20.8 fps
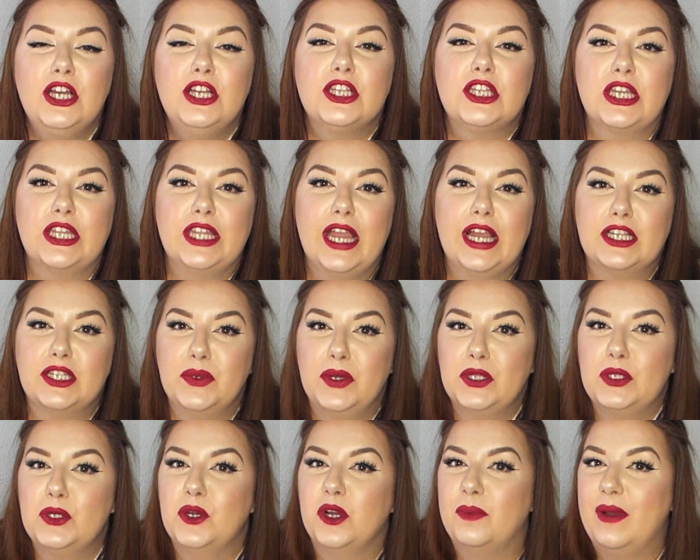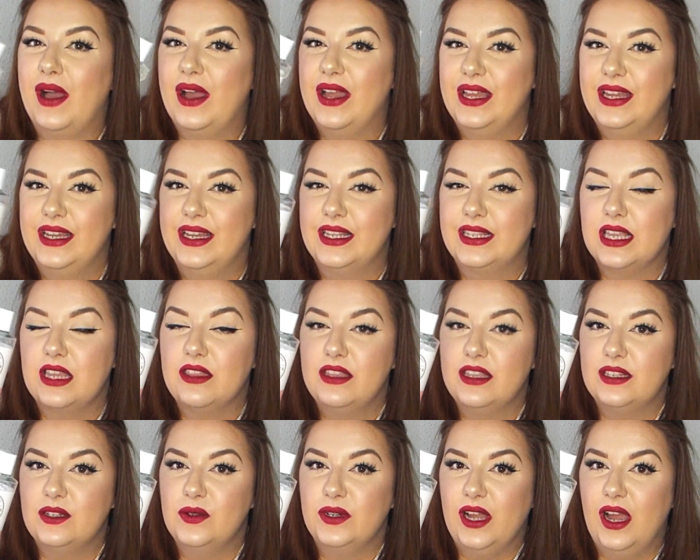So next I want to talk about is
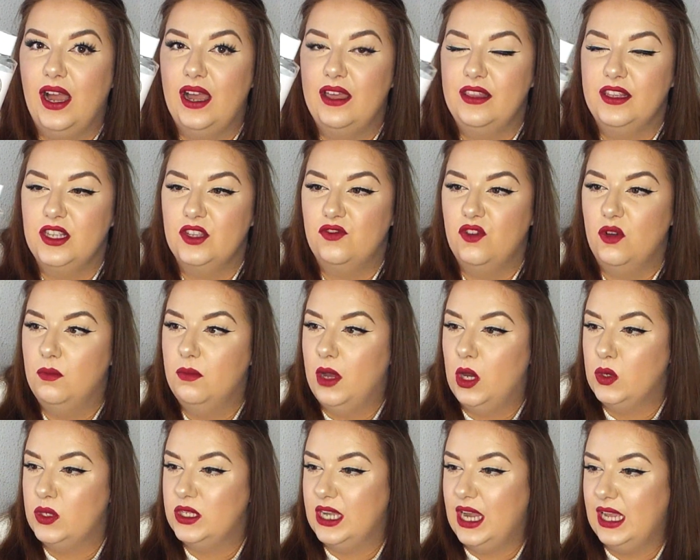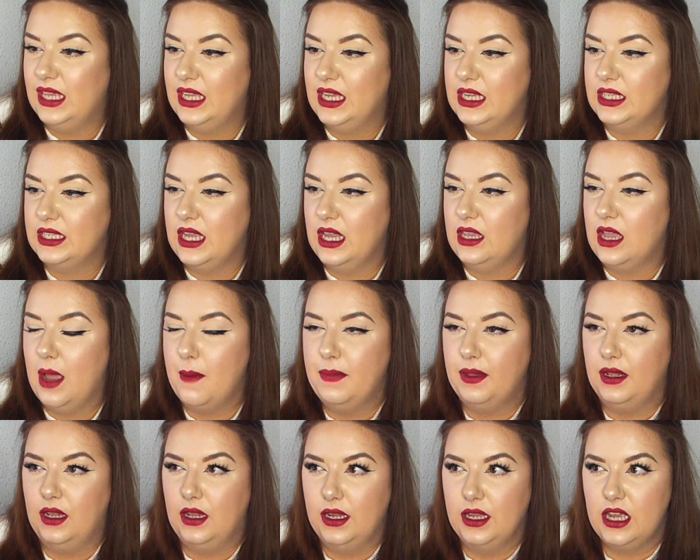this little guy, and this is from Botanics, and I
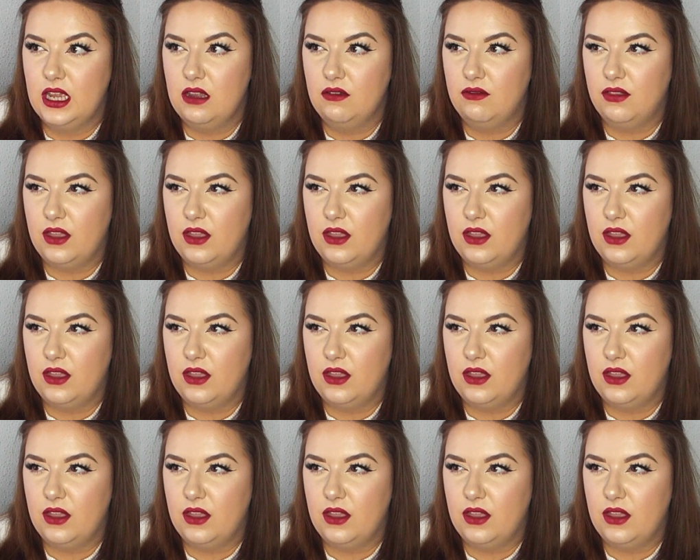believe